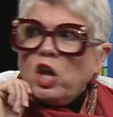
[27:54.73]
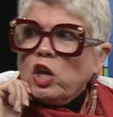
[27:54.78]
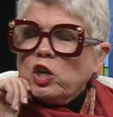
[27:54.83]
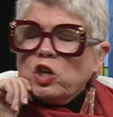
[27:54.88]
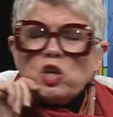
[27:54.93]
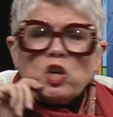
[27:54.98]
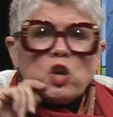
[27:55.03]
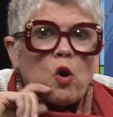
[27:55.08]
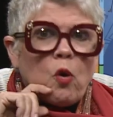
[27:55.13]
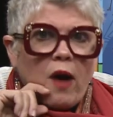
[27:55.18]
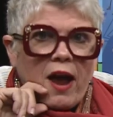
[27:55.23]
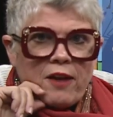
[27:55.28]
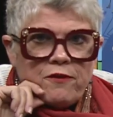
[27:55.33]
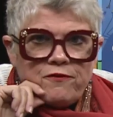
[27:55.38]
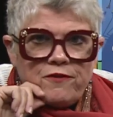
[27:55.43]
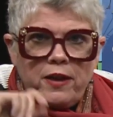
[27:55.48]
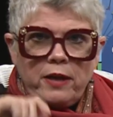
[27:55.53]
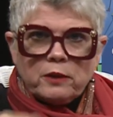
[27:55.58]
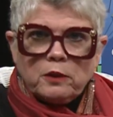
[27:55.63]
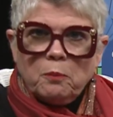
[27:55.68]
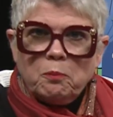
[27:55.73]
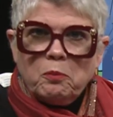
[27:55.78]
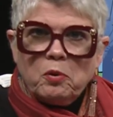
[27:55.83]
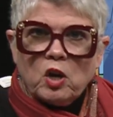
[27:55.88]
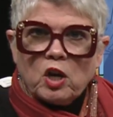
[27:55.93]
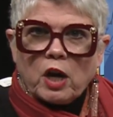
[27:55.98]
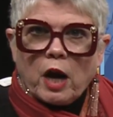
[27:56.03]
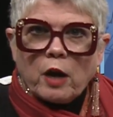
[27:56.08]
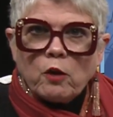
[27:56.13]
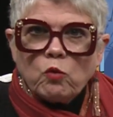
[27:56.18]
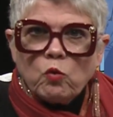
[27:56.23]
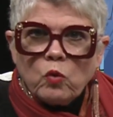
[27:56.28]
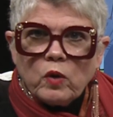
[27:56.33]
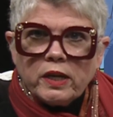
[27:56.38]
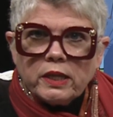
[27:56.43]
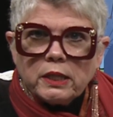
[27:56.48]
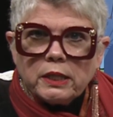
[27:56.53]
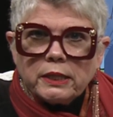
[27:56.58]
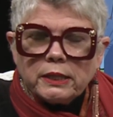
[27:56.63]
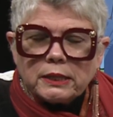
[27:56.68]
You know, I found a book I
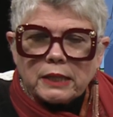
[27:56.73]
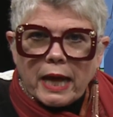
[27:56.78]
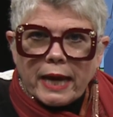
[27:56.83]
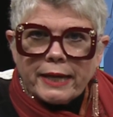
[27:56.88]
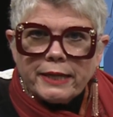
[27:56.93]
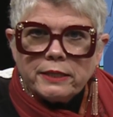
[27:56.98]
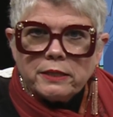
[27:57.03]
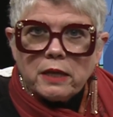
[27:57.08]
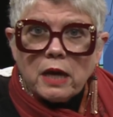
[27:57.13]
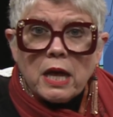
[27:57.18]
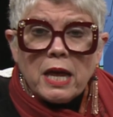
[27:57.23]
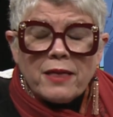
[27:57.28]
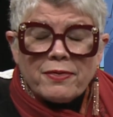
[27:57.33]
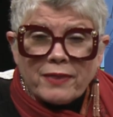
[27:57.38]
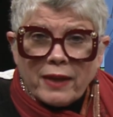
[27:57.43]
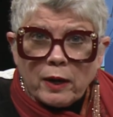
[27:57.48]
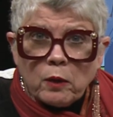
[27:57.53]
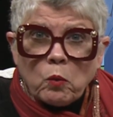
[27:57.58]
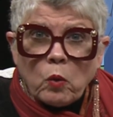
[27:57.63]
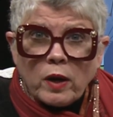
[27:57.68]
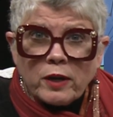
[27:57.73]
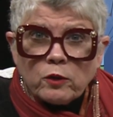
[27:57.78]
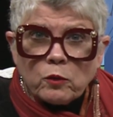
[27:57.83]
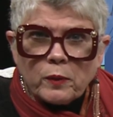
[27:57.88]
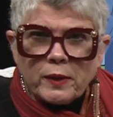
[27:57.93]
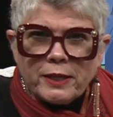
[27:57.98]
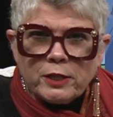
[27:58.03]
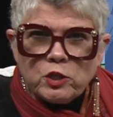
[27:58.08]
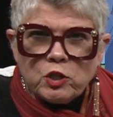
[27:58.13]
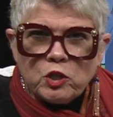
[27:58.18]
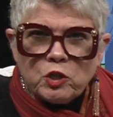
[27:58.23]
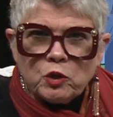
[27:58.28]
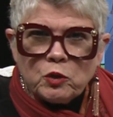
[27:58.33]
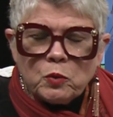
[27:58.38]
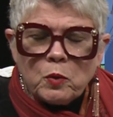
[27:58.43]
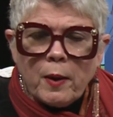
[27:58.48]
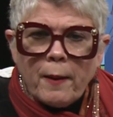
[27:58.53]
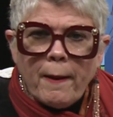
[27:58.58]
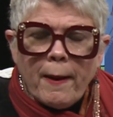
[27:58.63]
really liked that I want to read to you,